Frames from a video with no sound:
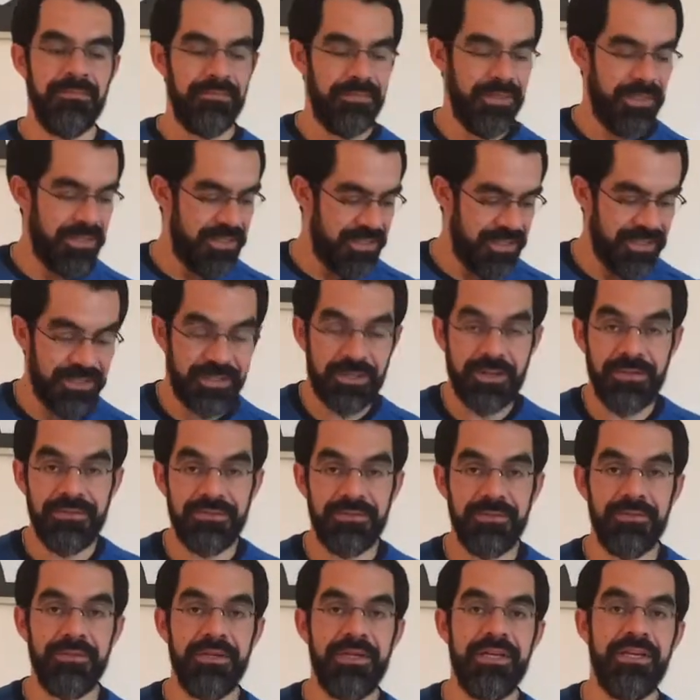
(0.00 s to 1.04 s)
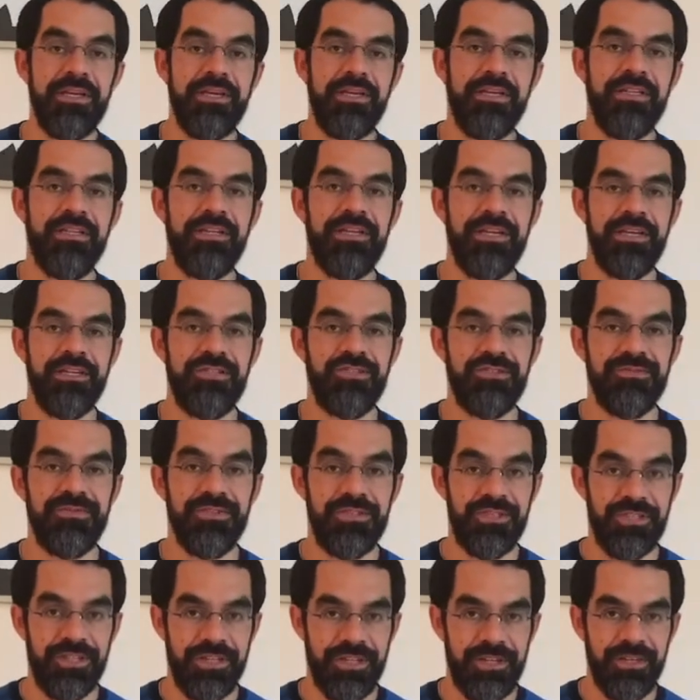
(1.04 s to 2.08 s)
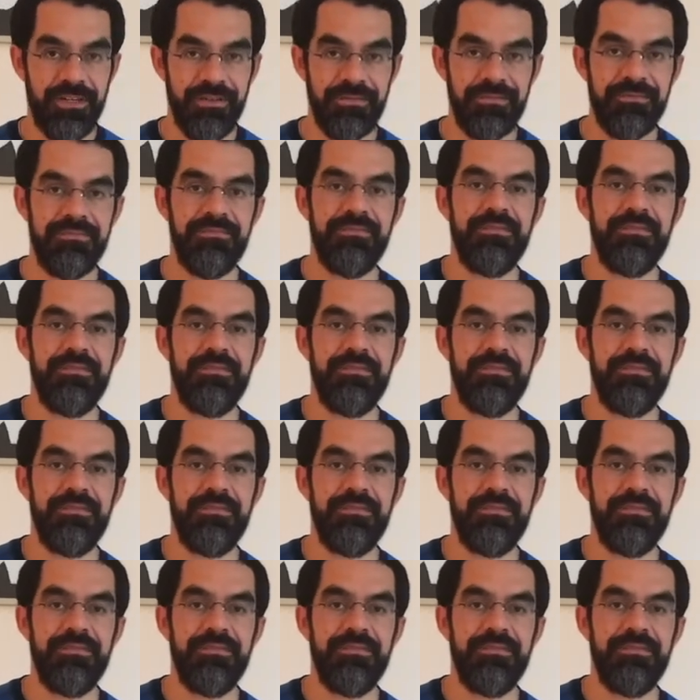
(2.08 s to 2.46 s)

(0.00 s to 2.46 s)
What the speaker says: Please sit comfortably in the edge of a chair,